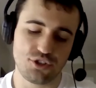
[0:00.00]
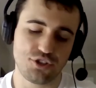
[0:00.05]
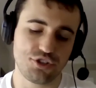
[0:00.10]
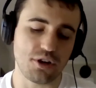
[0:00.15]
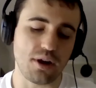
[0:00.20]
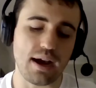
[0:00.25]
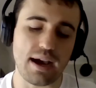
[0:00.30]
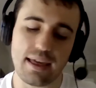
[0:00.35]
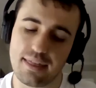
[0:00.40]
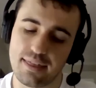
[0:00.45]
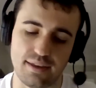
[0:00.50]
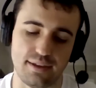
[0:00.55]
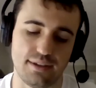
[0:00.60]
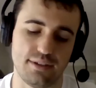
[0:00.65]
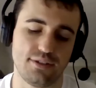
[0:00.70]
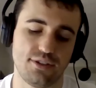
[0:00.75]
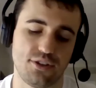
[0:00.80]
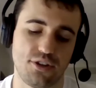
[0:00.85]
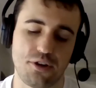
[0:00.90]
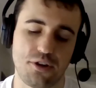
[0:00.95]
try
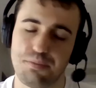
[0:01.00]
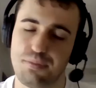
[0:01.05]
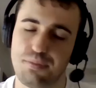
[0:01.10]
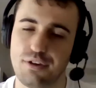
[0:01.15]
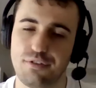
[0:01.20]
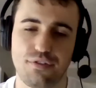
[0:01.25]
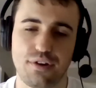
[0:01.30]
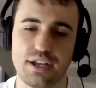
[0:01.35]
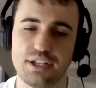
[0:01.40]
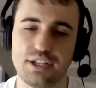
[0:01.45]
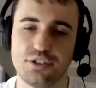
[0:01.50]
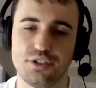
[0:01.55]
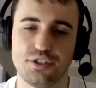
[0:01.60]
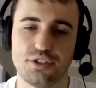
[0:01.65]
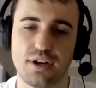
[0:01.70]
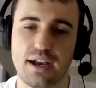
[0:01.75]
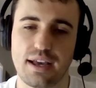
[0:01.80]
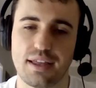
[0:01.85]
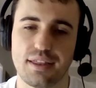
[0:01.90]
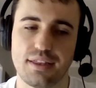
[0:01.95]
things. Don't be afraid to
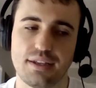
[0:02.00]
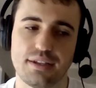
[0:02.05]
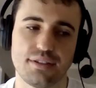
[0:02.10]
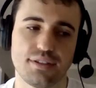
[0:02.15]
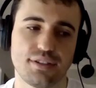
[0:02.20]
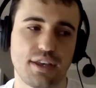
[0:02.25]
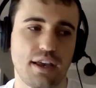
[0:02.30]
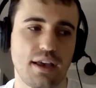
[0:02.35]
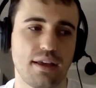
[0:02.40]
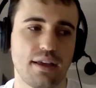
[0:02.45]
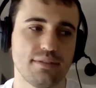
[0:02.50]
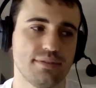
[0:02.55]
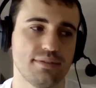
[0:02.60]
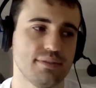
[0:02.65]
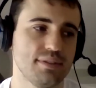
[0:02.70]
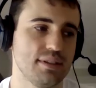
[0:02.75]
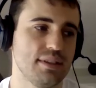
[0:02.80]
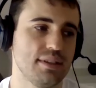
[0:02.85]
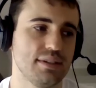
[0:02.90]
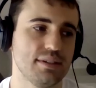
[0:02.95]
try things.
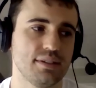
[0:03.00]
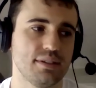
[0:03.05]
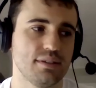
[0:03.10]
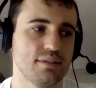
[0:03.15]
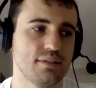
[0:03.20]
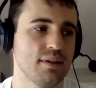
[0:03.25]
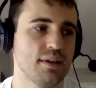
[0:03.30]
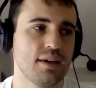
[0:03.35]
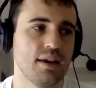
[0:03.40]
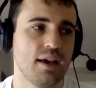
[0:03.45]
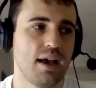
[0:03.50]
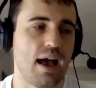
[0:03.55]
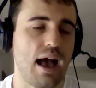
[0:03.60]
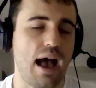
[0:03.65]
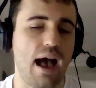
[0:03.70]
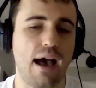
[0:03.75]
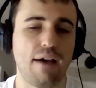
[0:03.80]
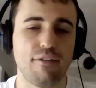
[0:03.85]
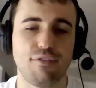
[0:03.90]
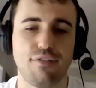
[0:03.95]

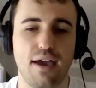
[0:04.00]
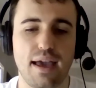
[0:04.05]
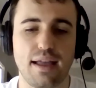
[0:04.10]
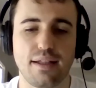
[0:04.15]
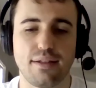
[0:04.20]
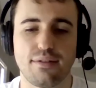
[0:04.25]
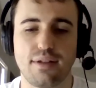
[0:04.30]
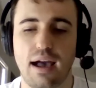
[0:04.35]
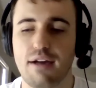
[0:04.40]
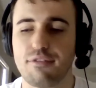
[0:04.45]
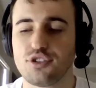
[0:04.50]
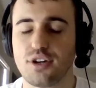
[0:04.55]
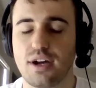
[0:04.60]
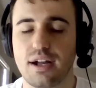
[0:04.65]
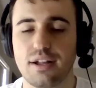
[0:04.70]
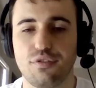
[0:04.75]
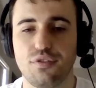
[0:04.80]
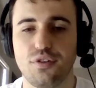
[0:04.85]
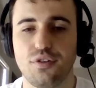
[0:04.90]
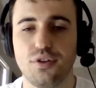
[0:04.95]
I've
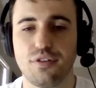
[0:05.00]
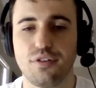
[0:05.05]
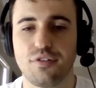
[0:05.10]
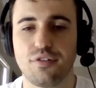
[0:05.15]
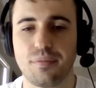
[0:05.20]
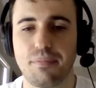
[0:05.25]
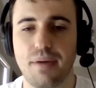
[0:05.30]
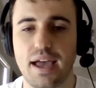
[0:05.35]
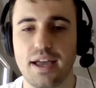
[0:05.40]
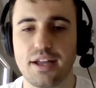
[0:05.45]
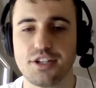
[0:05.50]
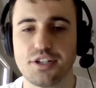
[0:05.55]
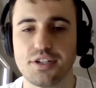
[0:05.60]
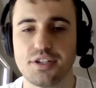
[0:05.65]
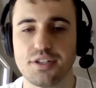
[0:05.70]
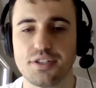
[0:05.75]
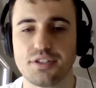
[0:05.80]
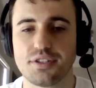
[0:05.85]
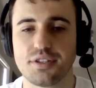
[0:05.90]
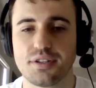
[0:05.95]
tried a few different
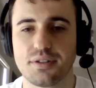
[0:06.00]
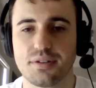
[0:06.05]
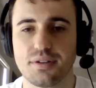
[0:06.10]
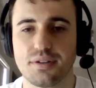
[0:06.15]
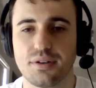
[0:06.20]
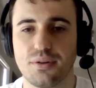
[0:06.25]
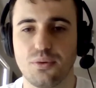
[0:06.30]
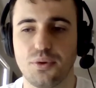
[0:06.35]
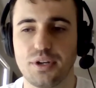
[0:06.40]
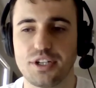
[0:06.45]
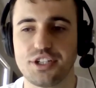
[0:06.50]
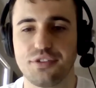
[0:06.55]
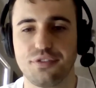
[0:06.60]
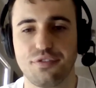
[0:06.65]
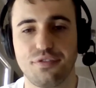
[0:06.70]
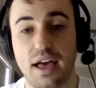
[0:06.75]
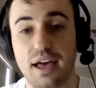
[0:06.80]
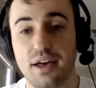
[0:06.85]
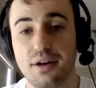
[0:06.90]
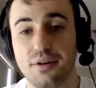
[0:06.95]
pages which have
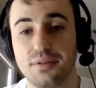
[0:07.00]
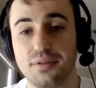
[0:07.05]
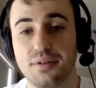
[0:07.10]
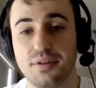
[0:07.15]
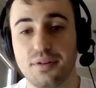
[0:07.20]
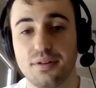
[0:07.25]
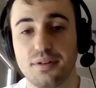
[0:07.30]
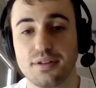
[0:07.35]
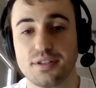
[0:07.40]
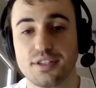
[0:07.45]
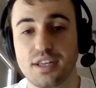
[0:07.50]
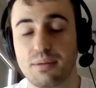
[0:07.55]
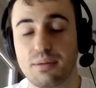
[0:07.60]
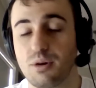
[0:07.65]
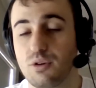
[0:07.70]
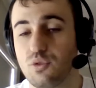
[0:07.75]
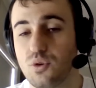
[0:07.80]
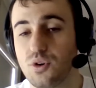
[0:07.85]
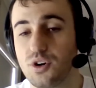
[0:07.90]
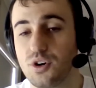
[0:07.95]
failed. Some
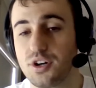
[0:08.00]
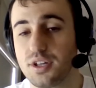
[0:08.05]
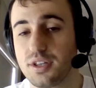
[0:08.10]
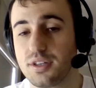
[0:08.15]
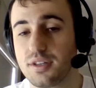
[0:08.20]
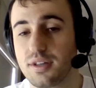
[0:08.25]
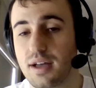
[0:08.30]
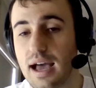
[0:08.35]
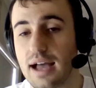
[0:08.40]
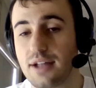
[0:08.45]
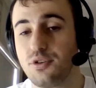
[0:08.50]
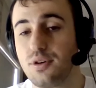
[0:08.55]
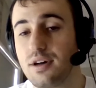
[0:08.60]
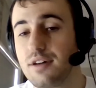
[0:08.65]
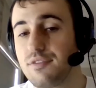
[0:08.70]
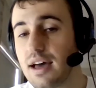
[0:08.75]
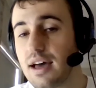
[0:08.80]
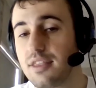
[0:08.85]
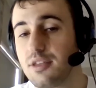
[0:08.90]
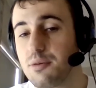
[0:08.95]
have worked. I do
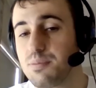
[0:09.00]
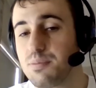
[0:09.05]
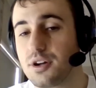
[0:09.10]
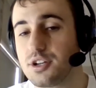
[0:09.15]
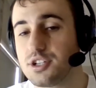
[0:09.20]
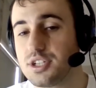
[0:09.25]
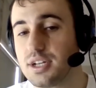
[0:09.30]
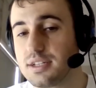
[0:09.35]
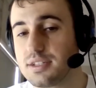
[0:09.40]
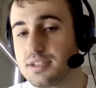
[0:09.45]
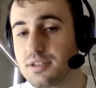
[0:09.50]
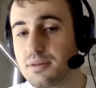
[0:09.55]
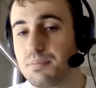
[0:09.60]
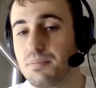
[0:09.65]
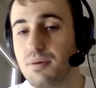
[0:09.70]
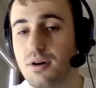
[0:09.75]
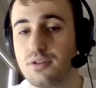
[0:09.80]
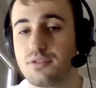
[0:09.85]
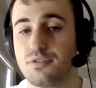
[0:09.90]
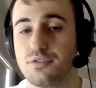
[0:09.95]
have other projects
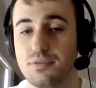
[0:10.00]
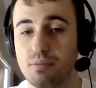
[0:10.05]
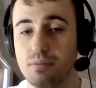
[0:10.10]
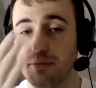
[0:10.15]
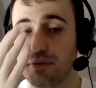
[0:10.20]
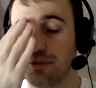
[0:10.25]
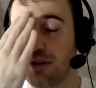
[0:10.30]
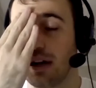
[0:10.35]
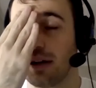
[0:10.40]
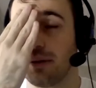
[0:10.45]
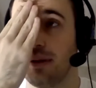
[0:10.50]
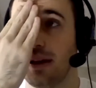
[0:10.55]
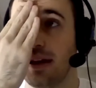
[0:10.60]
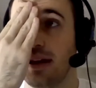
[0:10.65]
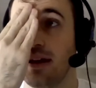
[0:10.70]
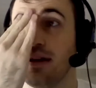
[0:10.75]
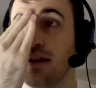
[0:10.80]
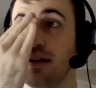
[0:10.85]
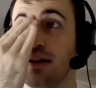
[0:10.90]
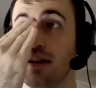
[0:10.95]
apart from
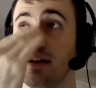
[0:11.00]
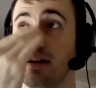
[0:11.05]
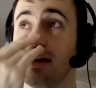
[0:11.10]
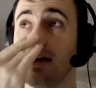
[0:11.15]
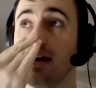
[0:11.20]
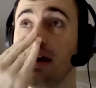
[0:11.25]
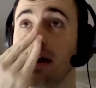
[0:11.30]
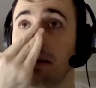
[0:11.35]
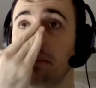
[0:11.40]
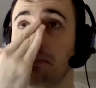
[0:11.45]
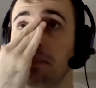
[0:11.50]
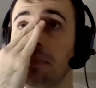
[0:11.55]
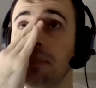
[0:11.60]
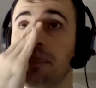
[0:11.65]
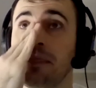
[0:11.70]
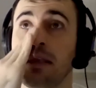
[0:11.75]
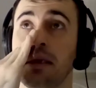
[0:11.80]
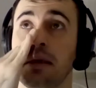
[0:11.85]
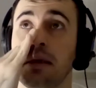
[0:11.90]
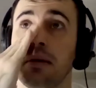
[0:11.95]
rugby,
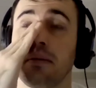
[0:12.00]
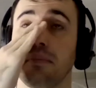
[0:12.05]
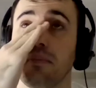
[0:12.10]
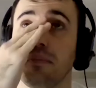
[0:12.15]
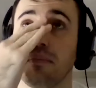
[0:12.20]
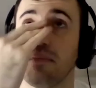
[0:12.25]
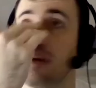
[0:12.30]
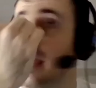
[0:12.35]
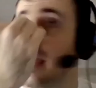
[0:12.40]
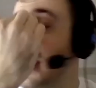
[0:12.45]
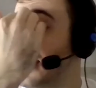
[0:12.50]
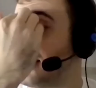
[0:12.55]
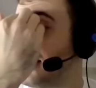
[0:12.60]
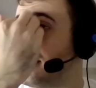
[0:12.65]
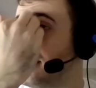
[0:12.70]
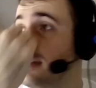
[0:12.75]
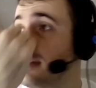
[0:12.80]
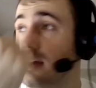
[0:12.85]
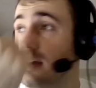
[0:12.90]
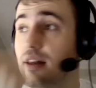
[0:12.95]
and
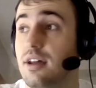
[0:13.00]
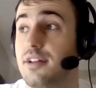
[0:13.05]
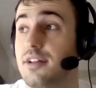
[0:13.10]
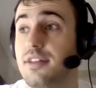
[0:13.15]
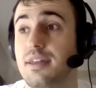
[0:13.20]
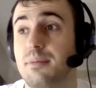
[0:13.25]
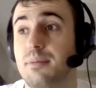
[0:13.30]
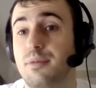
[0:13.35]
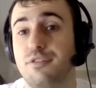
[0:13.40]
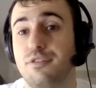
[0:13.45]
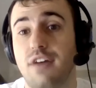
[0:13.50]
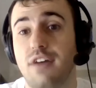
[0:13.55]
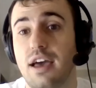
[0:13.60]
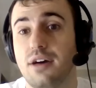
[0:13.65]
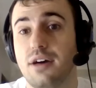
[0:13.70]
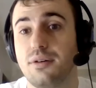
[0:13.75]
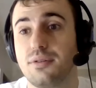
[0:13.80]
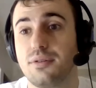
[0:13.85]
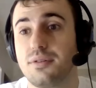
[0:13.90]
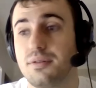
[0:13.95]
a lot of them have
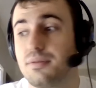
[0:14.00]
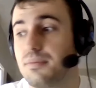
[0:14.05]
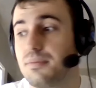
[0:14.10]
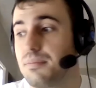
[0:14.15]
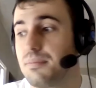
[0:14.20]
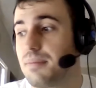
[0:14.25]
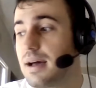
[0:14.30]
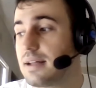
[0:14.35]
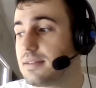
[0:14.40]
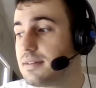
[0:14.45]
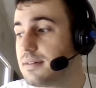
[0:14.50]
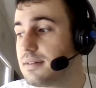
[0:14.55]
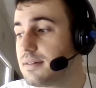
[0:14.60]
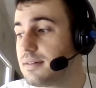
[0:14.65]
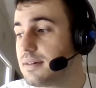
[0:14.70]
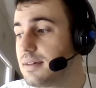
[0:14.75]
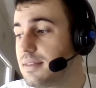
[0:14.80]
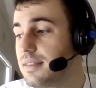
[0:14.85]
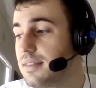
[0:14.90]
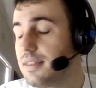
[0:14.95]
failed. But
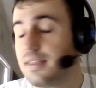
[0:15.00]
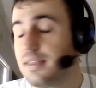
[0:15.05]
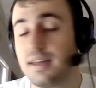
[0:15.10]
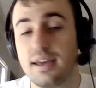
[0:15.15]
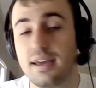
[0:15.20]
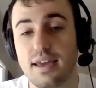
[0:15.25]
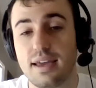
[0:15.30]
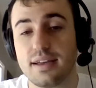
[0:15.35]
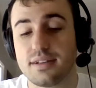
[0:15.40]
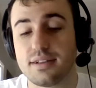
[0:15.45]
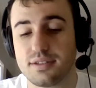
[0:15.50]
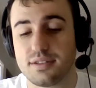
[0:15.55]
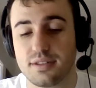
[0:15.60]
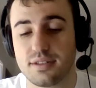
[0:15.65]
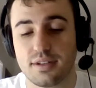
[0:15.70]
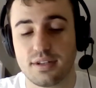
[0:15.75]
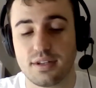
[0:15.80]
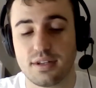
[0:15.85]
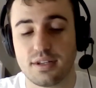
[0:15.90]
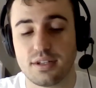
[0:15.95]
the thing is,
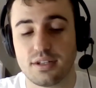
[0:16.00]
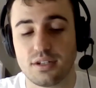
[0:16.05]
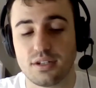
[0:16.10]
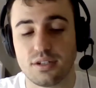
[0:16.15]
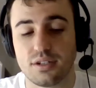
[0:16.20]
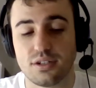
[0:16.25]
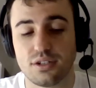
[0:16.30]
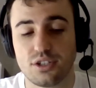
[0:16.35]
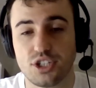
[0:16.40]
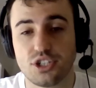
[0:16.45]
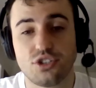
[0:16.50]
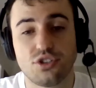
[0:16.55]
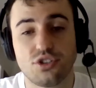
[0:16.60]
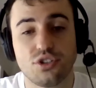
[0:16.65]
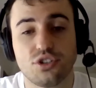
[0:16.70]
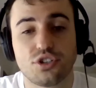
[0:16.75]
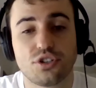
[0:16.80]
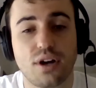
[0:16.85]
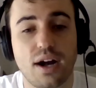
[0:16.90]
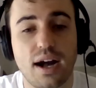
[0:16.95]
just
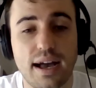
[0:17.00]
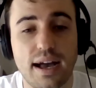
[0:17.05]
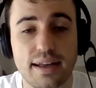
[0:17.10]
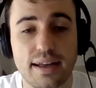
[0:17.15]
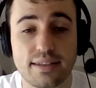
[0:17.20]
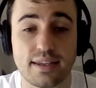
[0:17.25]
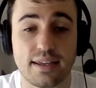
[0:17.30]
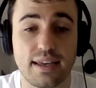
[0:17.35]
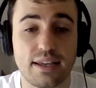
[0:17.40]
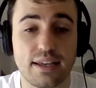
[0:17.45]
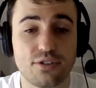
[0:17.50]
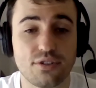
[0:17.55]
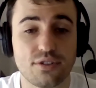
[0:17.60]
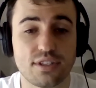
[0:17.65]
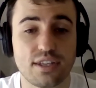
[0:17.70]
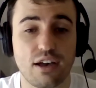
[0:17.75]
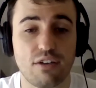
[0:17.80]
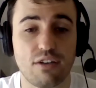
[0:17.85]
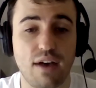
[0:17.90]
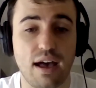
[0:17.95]
to try it and get
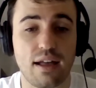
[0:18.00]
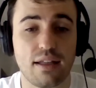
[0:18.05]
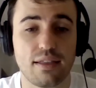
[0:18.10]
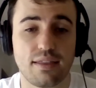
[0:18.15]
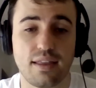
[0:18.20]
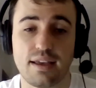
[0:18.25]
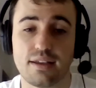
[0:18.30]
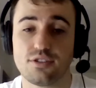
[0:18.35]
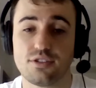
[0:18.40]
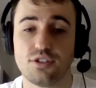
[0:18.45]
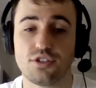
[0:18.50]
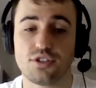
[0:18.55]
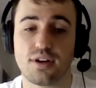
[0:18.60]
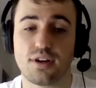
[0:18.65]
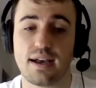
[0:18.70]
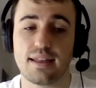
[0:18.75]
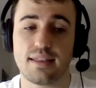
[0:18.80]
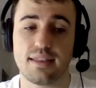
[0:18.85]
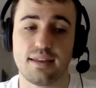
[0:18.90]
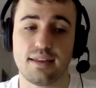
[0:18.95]
yourself out there and to
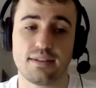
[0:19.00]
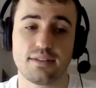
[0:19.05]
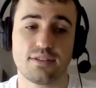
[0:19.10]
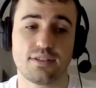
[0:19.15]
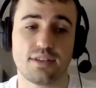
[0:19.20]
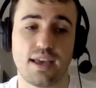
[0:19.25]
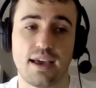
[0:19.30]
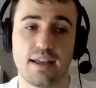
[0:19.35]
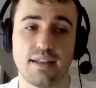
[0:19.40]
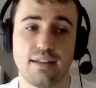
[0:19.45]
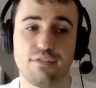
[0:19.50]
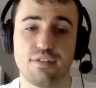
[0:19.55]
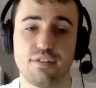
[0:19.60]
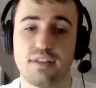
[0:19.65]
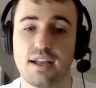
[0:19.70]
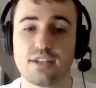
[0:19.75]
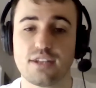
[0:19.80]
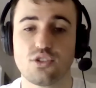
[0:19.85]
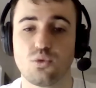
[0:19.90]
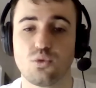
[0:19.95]
try things. And if it
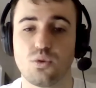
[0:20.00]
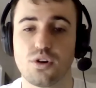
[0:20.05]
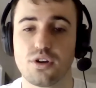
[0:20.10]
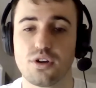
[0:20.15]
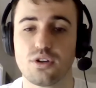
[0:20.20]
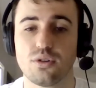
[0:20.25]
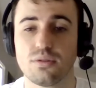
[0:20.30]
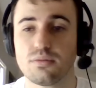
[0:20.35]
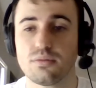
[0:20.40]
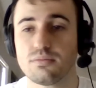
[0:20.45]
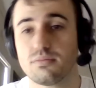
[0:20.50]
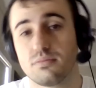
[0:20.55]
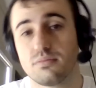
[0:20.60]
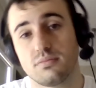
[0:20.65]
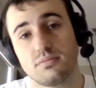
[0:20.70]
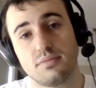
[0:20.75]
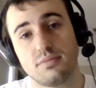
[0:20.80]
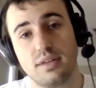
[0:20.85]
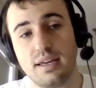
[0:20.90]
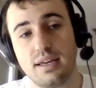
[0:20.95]
doesn't work,
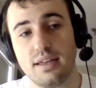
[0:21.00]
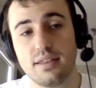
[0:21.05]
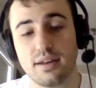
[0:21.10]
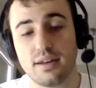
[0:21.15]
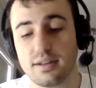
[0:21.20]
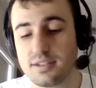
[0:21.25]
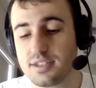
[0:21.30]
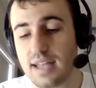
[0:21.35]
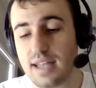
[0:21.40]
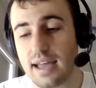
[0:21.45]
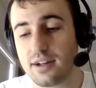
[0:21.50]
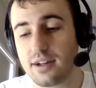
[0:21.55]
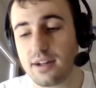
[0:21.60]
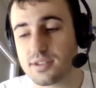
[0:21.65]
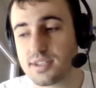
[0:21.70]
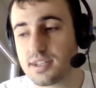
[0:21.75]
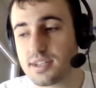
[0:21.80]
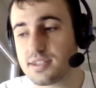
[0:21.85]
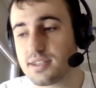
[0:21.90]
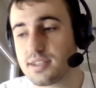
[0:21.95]
either stay
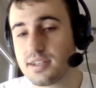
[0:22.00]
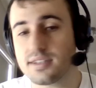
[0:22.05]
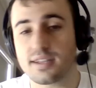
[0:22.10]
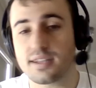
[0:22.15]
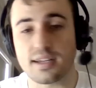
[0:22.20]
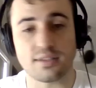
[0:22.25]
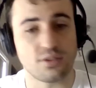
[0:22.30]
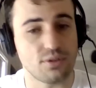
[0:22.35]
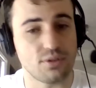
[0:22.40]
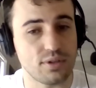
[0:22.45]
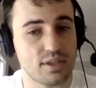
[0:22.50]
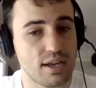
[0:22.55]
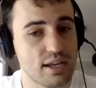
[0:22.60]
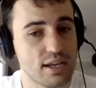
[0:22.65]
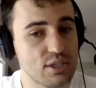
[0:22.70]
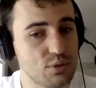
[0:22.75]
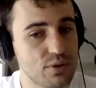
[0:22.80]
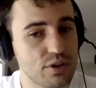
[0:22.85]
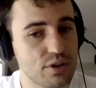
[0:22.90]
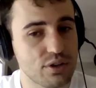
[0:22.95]
consistent until it
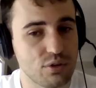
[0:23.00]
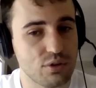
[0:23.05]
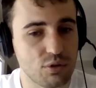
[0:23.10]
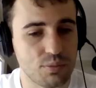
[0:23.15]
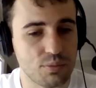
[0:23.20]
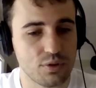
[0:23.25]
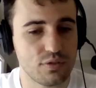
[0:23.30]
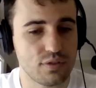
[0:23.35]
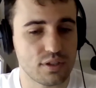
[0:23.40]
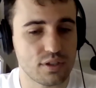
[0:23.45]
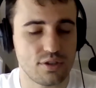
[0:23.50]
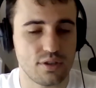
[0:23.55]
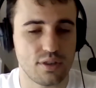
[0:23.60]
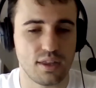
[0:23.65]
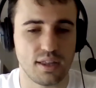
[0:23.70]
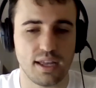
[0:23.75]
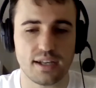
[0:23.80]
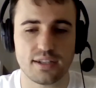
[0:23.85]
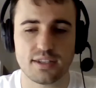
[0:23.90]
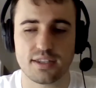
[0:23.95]
does work or move on to
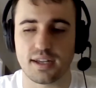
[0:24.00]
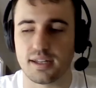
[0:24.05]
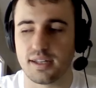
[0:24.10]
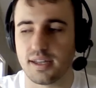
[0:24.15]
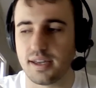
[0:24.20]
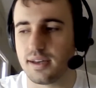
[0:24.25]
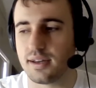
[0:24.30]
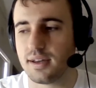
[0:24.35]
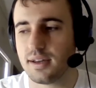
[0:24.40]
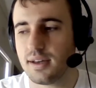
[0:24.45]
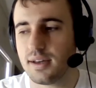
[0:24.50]
the next idea.